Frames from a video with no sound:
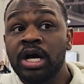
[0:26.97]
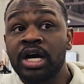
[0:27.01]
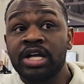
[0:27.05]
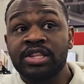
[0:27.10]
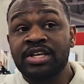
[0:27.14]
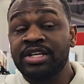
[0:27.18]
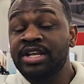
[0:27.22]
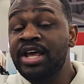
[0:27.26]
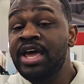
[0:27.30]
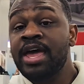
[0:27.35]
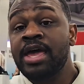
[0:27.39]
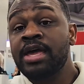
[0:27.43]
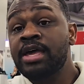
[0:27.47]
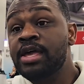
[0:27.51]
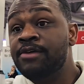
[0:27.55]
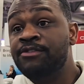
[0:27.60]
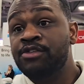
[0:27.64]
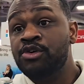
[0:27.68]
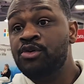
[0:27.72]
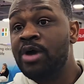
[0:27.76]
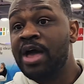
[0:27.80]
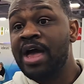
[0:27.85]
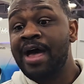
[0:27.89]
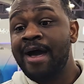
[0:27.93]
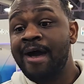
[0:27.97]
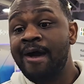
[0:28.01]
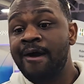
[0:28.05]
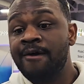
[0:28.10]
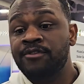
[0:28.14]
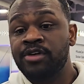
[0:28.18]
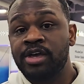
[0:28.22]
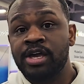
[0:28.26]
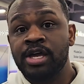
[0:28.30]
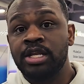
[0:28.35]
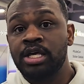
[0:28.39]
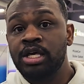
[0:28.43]
Today, if you
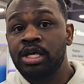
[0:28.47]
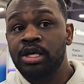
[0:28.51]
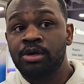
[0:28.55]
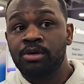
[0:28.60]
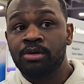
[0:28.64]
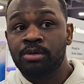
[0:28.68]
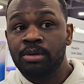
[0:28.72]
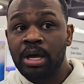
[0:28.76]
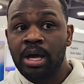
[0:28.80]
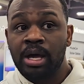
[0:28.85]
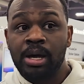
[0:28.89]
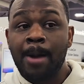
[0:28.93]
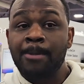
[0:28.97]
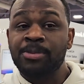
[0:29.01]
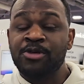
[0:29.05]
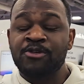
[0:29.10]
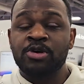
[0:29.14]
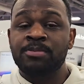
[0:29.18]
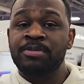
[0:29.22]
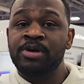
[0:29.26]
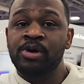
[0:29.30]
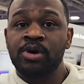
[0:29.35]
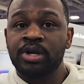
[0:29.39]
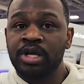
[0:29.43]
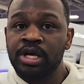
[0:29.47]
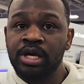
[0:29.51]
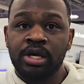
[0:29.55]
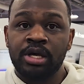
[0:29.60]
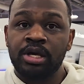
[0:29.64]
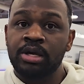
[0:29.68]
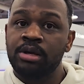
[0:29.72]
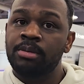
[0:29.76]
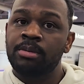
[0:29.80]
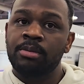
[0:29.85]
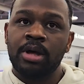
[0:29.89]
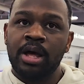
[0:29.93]
have any
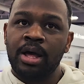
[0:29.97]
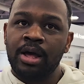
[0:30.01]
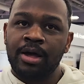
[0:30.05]
observability